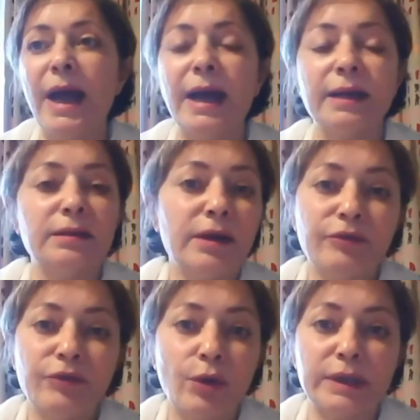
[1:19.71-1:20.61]
and
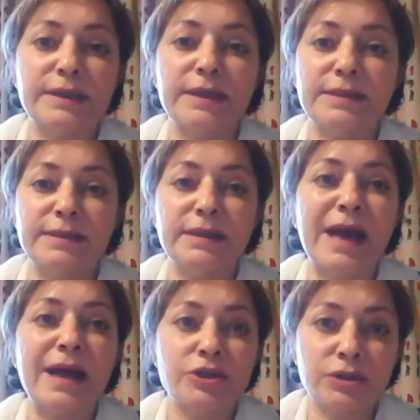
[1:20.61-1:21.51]
therefore it is
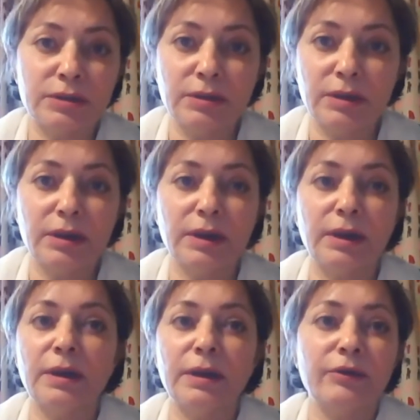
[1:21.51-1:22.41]
detached
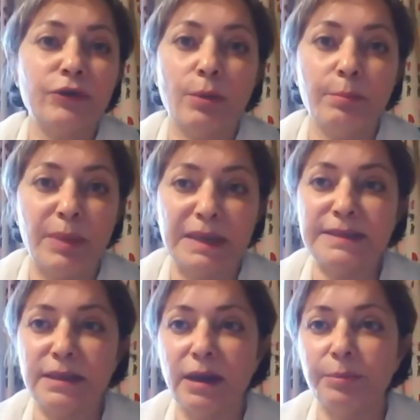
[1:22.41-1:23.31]
from
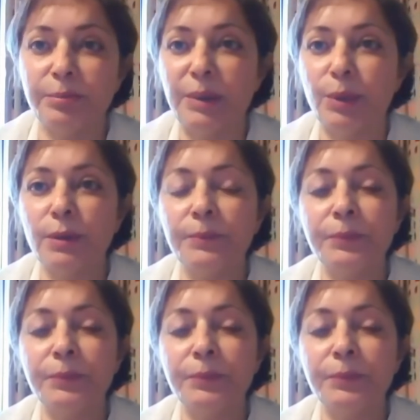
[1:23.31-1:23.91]
Palestinian people.